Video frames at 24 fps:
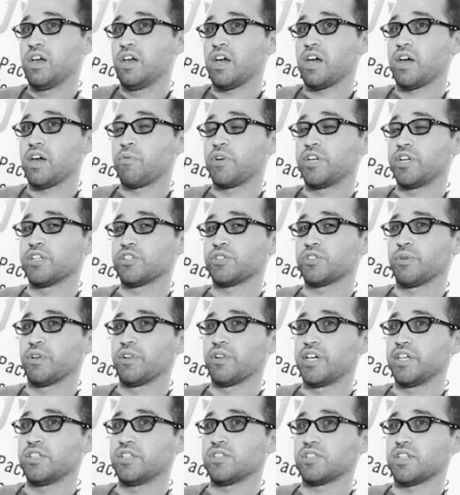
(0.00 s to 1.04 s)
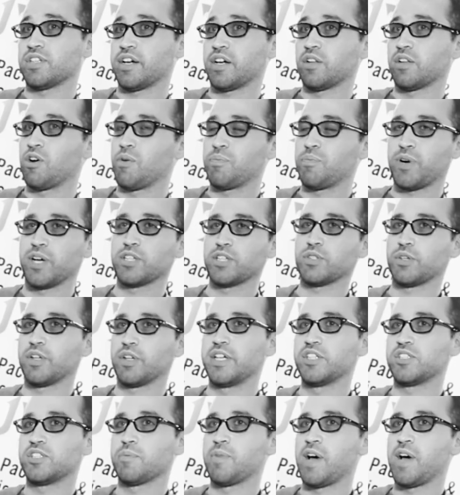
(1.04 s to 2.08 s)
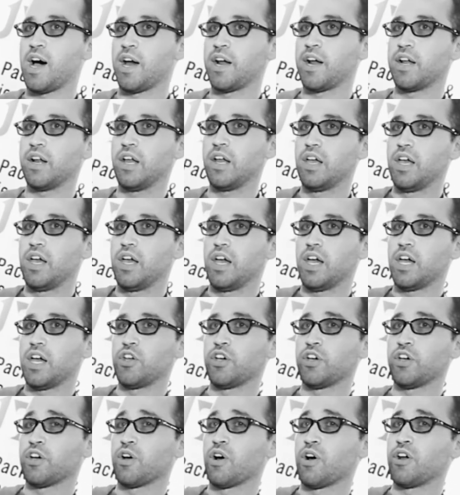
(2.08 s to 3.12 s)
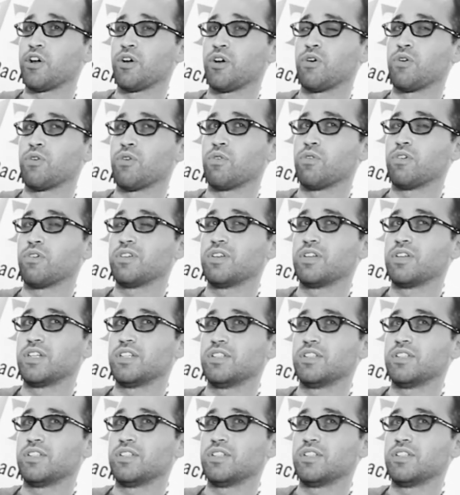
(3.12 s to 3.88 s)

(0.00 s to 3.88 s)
and we just released like a little press release about it and you can go to